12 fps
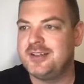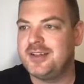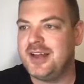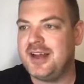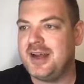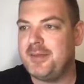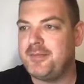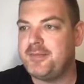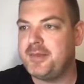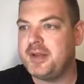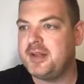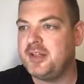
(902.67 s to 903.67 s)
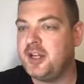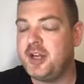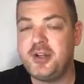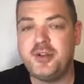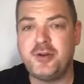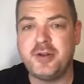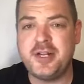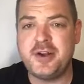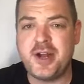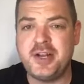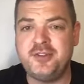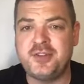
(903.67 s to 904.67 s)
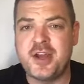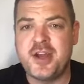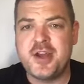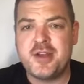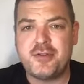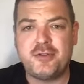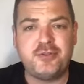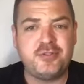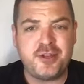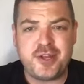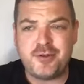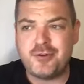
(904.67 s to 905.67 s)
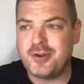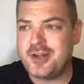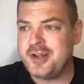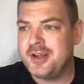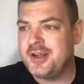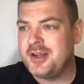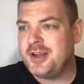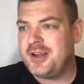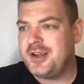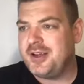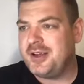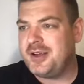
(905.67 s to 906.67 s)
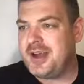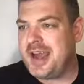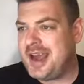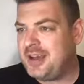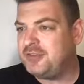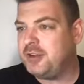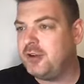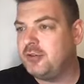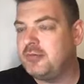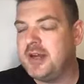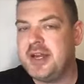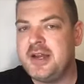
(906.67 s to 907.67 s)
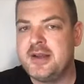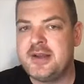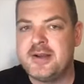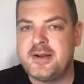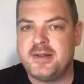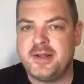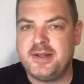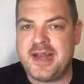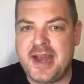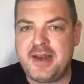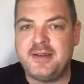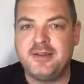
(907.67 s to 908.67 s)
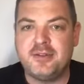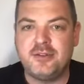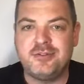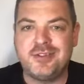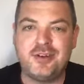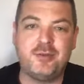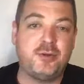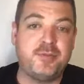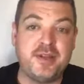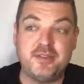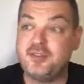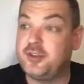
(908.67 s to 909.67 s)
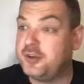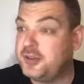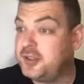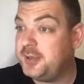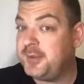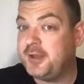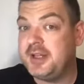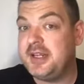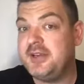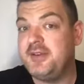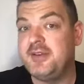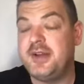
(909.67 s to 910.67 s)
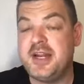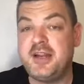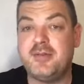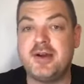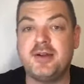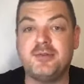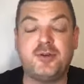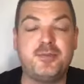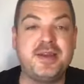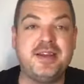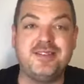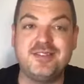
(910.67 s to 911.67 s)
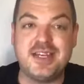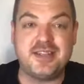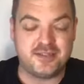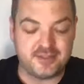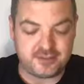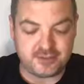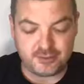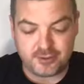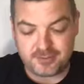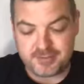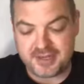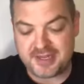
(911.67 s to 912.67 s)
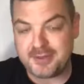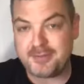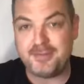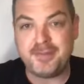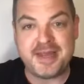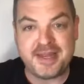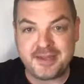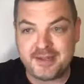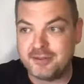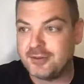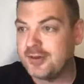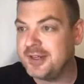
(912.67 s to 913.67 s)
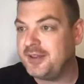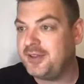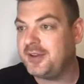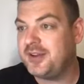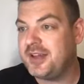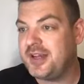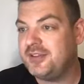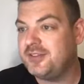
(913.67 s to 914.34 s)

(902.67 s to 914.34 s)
But you know, in the early 90s, there was this thing called a household where the dad, and I'm not being stereotypical here, anyone, I'm not being sexist, I'm not being pig or anything like that.